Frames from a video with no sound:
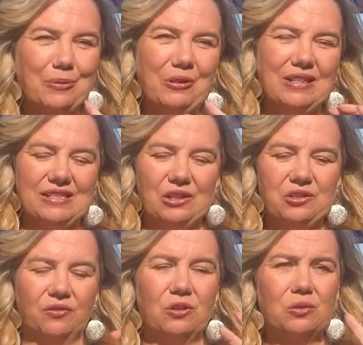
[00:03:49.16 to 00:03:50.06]
couple of things that are
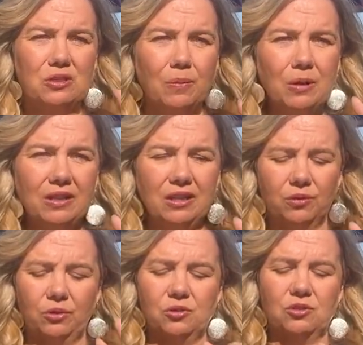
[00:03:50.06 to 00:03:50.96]
different. So typically in
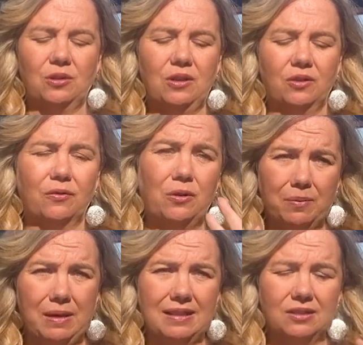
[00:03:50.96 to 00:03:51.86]
a roast, you're either for the
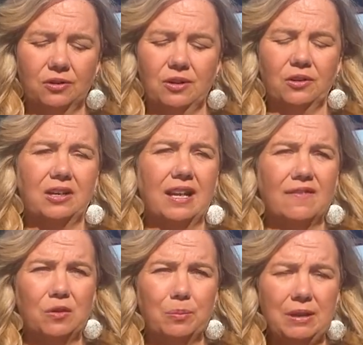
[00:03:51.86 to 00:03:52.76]
meat, you're either gonna
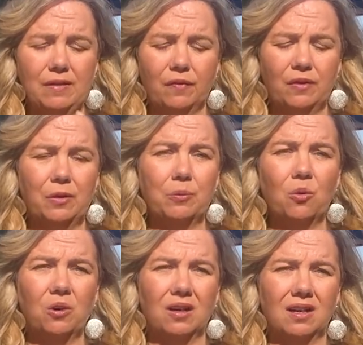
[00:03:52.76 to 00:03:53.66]
have the beef, the
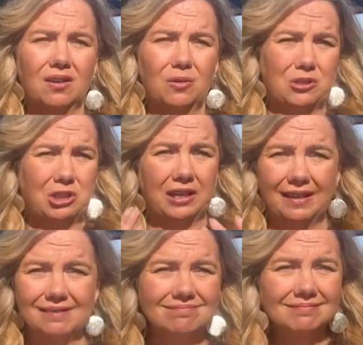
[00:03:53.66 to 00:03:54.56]
pork or
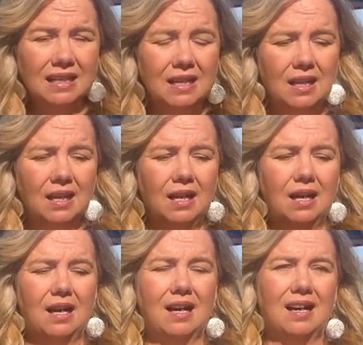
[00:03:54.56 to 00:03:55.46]
chicken.
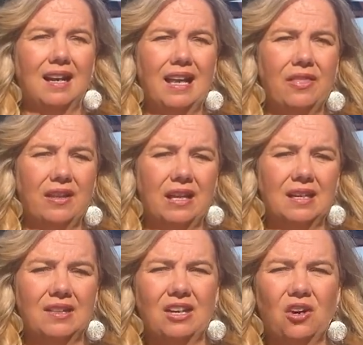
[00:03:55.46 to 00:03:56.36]
And
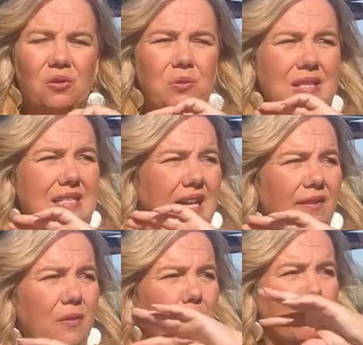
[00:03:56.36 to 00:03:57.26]
then they always
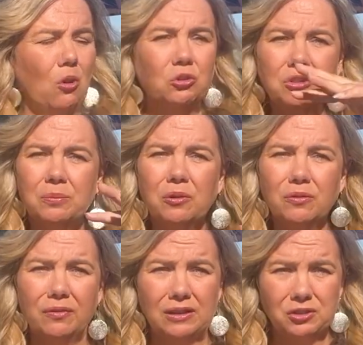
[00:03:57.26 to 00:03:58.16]
have multiple
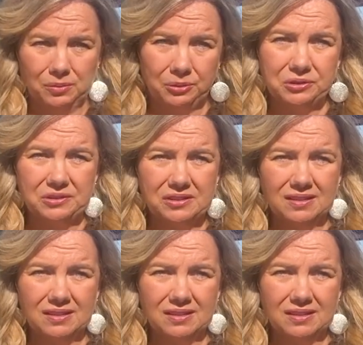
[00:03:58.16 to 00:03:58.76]
vegetables,